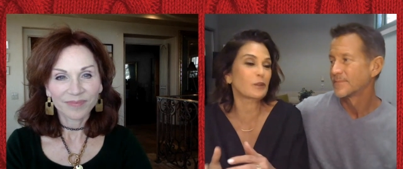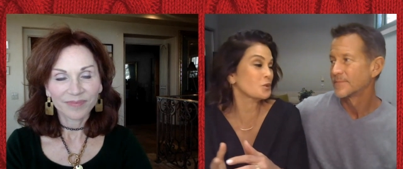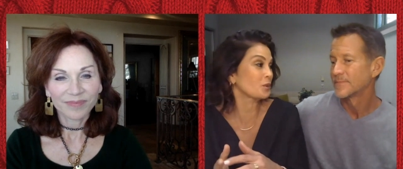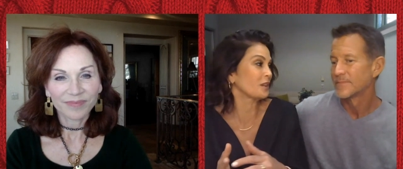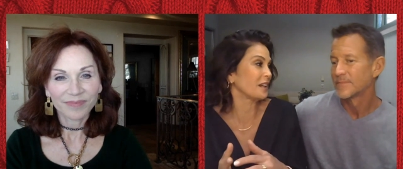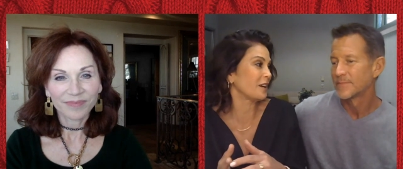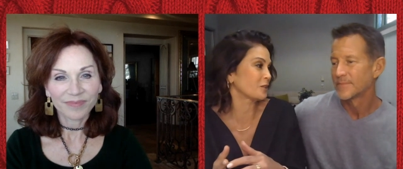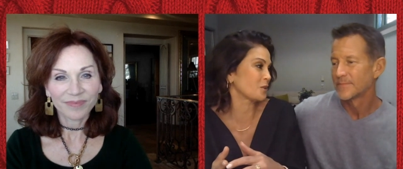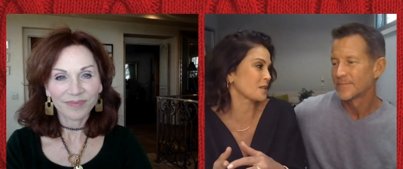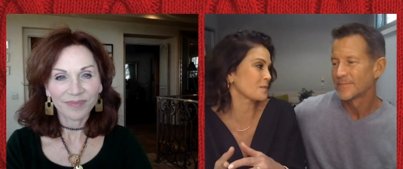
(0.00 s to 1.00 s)
Speaker 1: virtually on
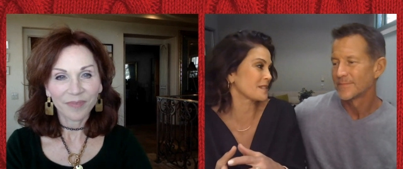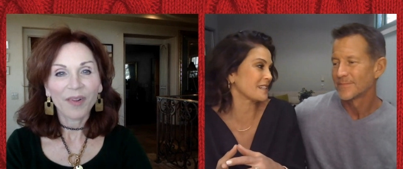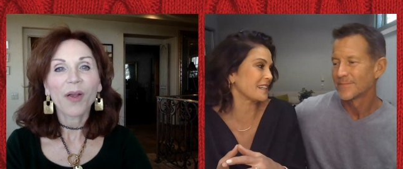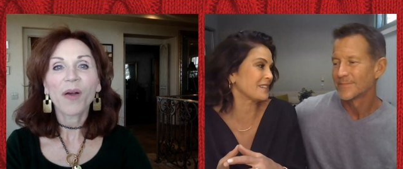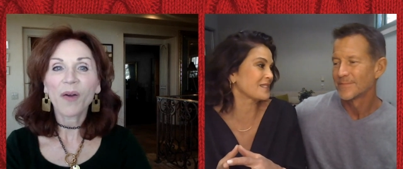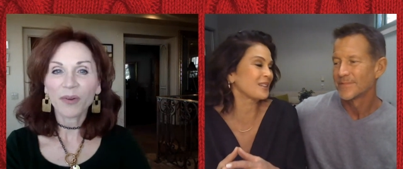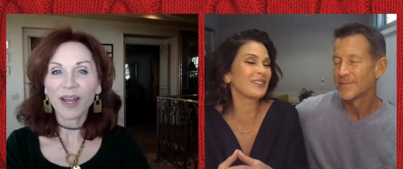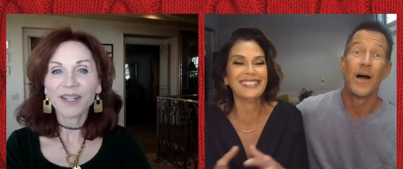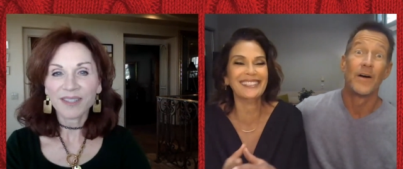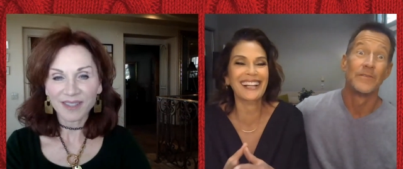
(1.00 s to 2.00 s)
Christmas Eve. So
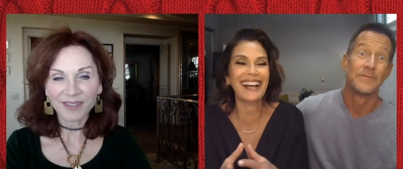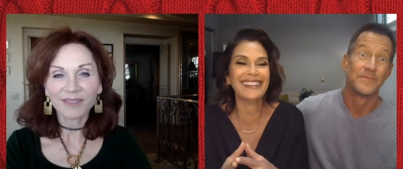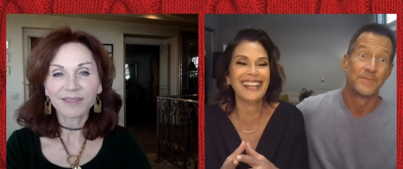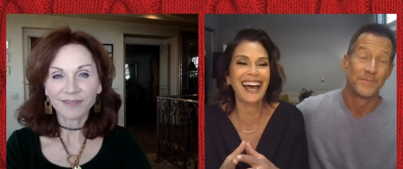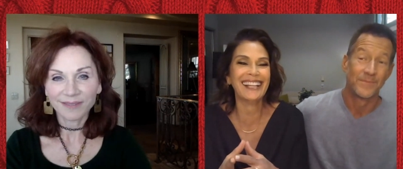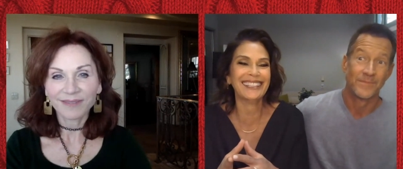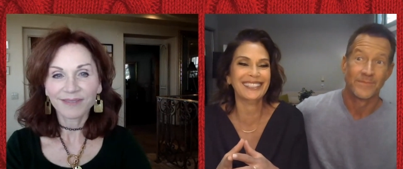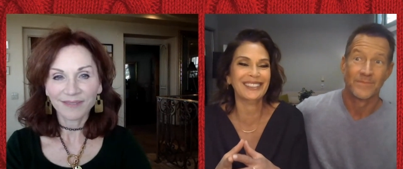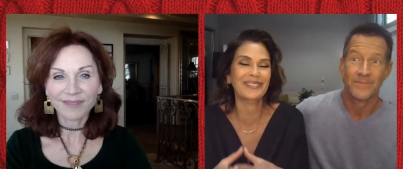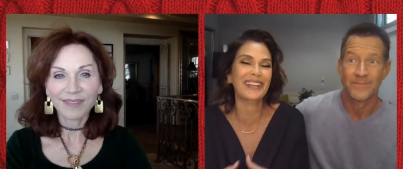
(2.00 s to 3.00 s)
oh, we nice. had
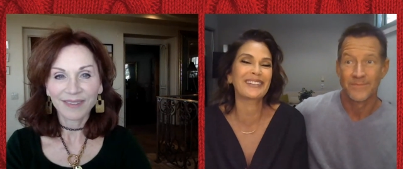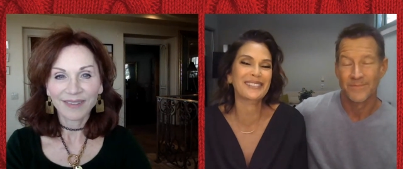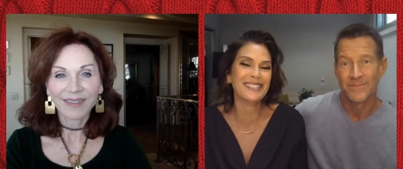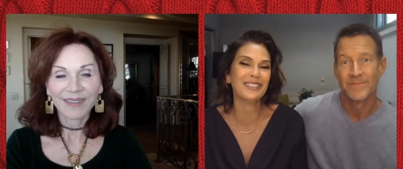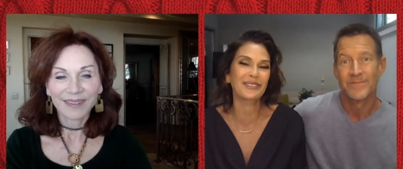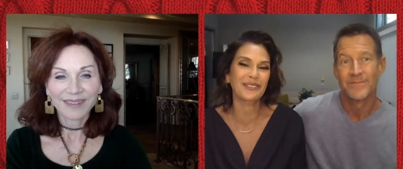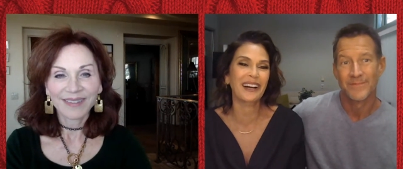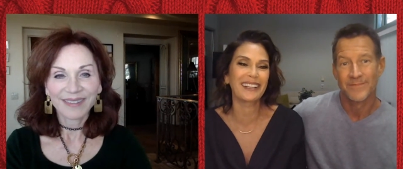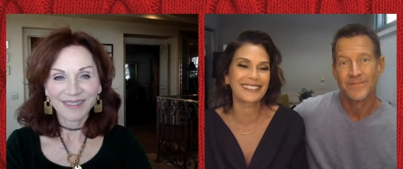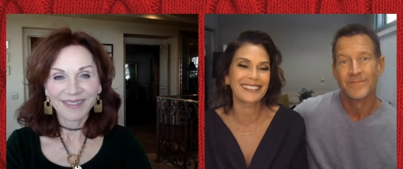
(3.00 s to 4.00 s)
that little bit. It was
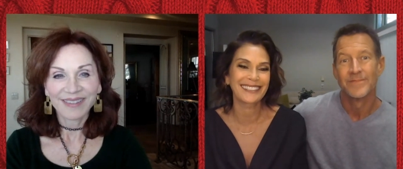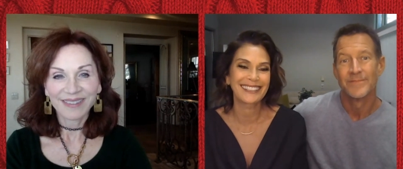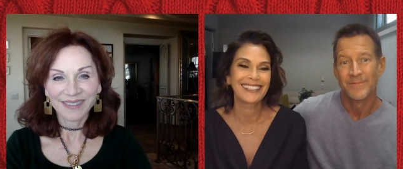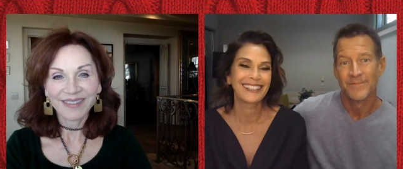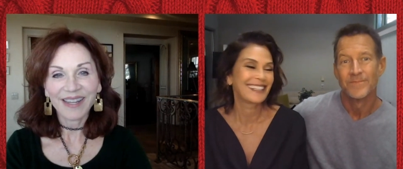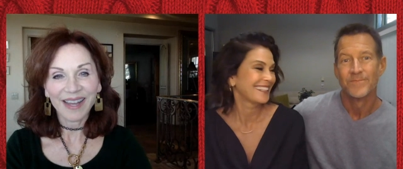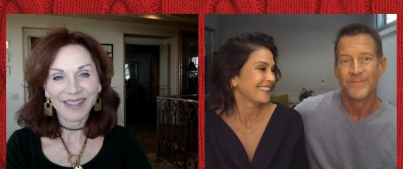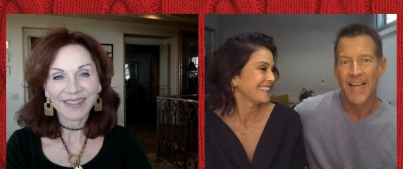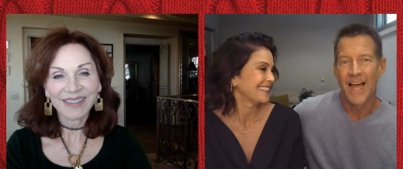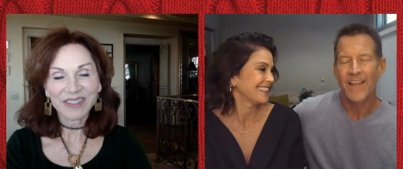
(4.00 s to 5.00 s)
still fun.
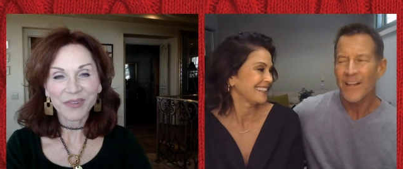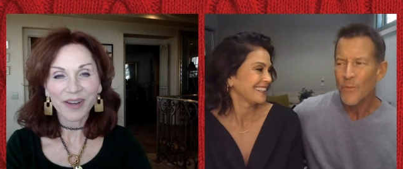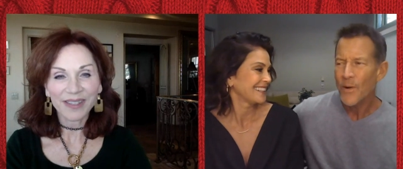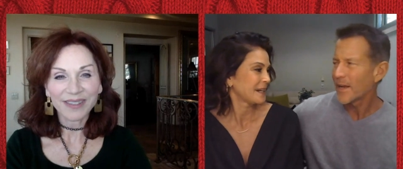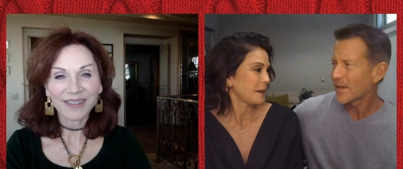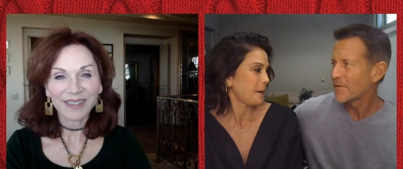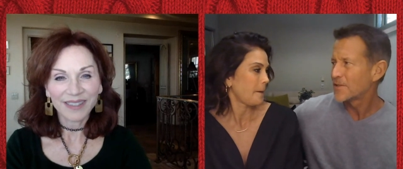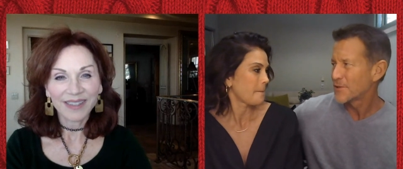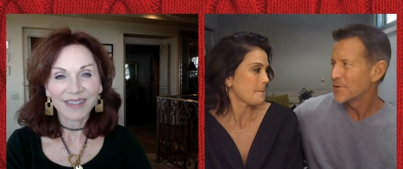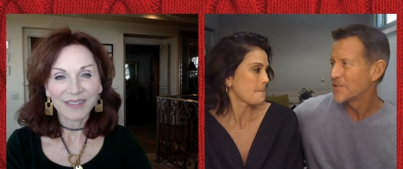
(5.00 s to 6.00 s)
Yeah, yeah, I like great. white
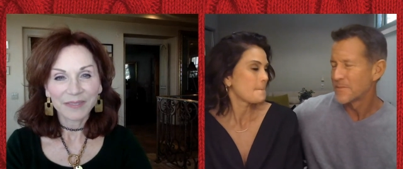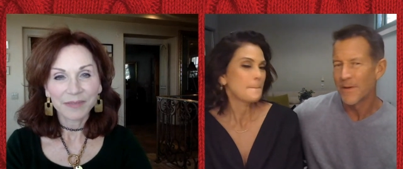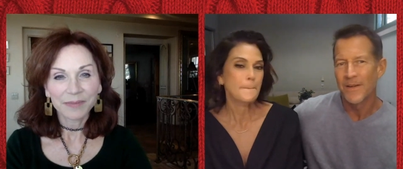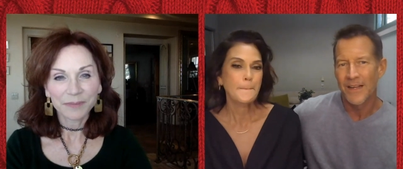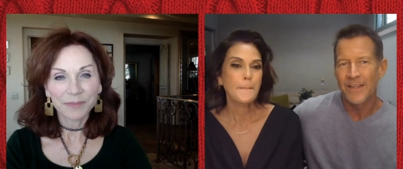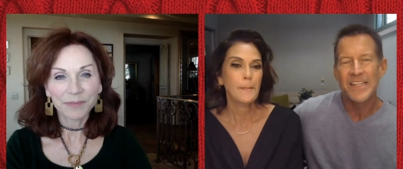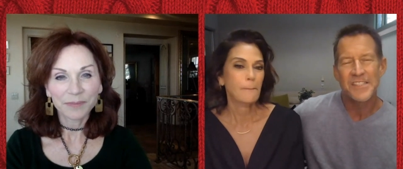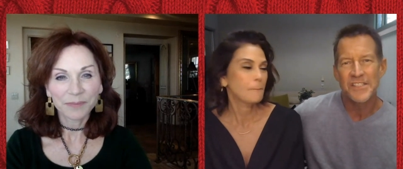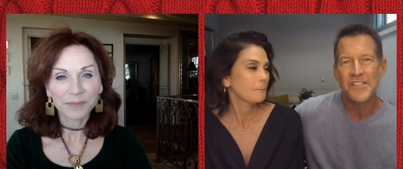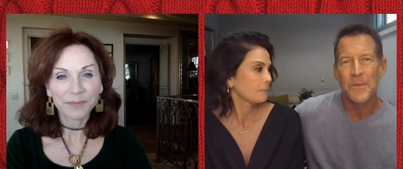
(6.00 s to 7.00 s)
Speaker 2: elephant too. Like
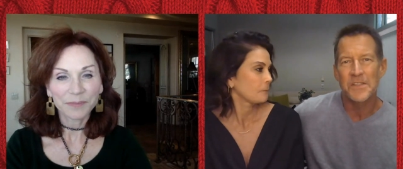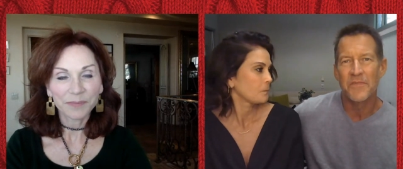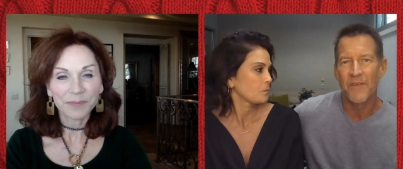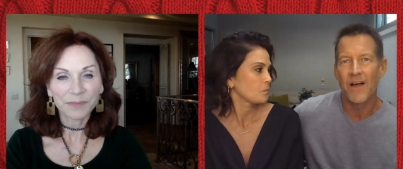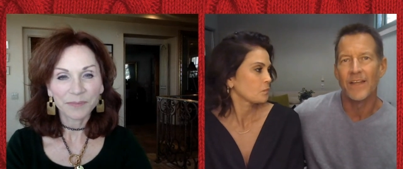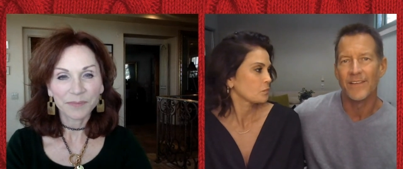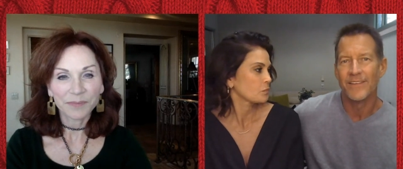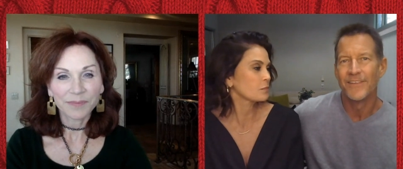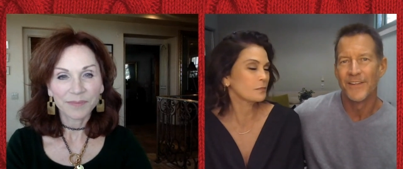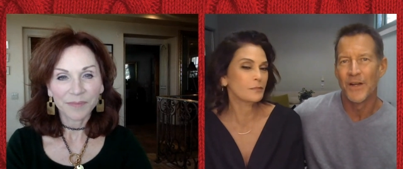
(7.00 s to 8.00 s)
it's so much fun.
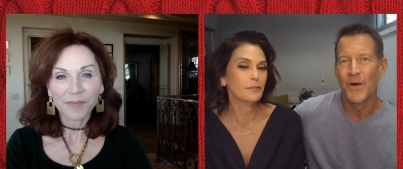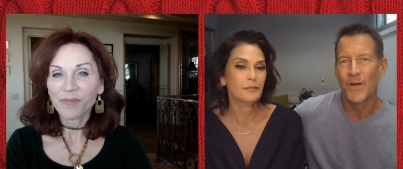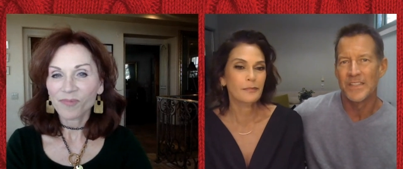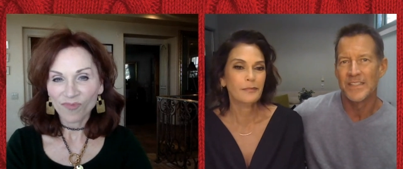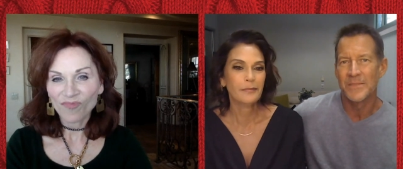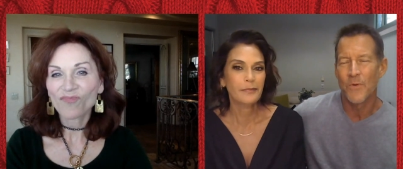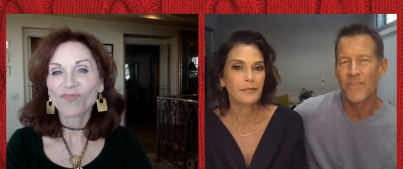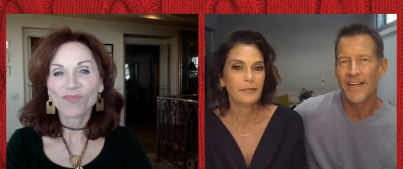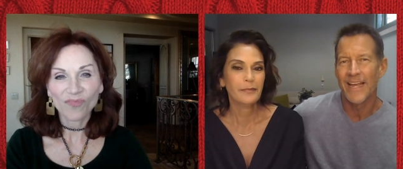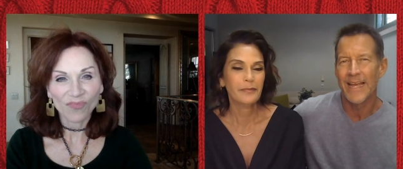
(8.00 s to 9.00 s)
Mm. You know, it's it's more of
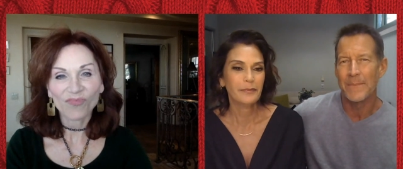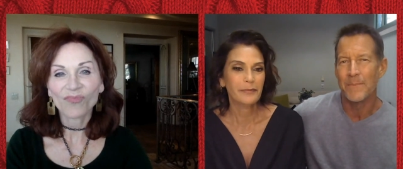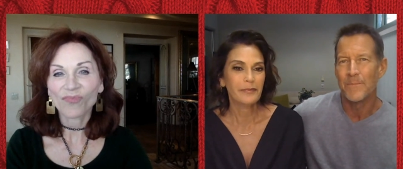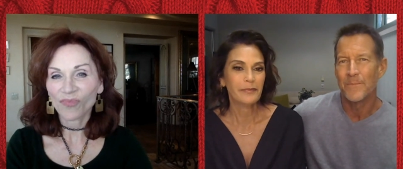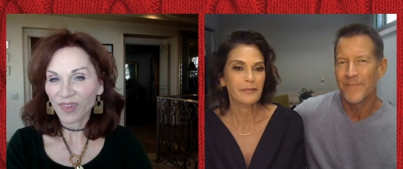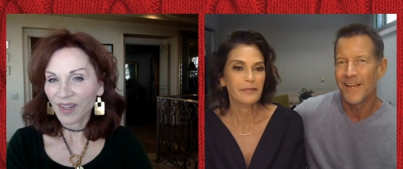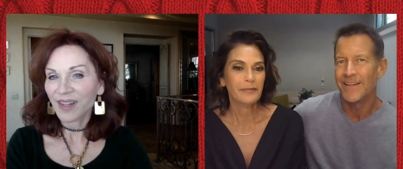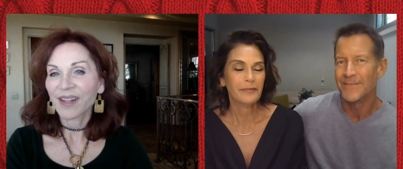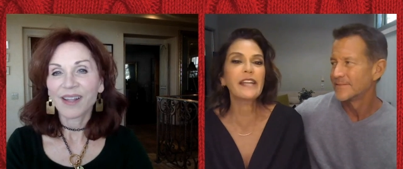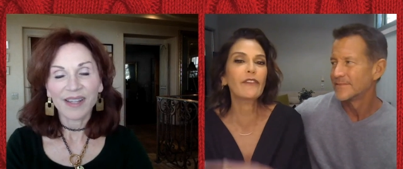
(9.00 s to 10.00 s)
a game. Yeah.
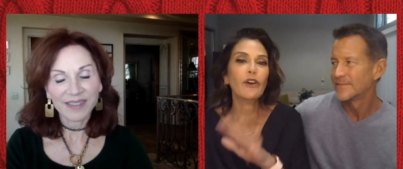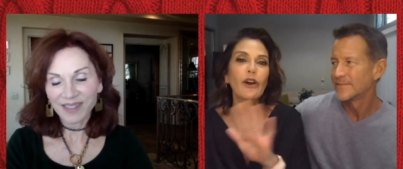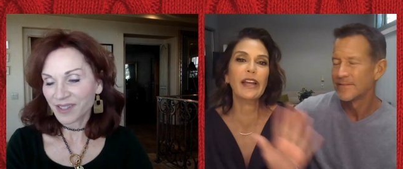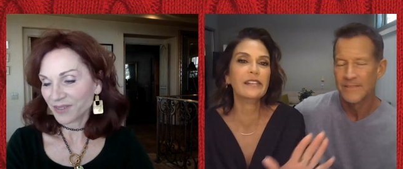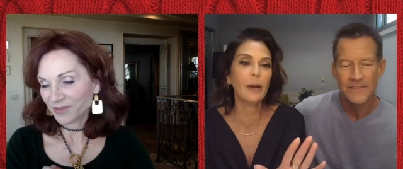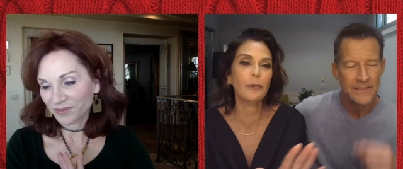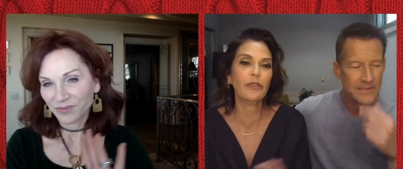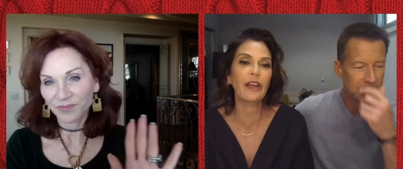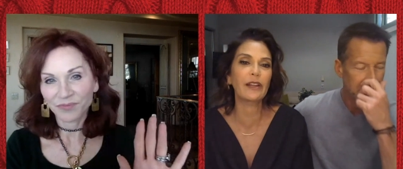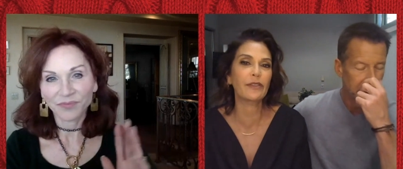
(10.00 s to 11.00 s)
Speaker 1: I never end
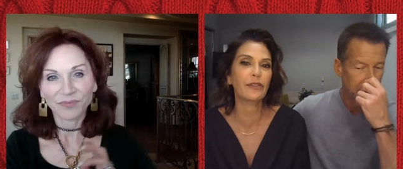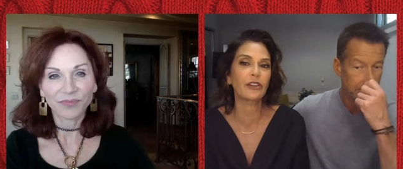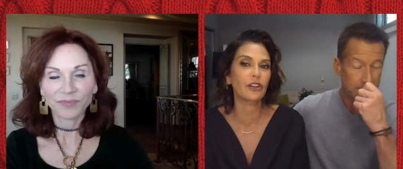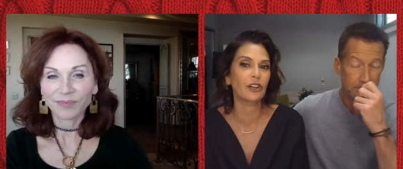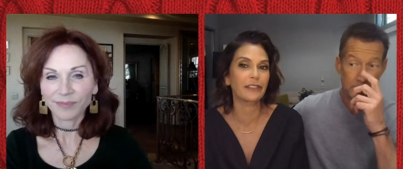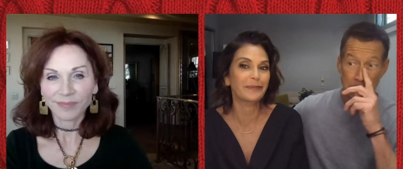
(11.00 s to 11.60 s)
up with anything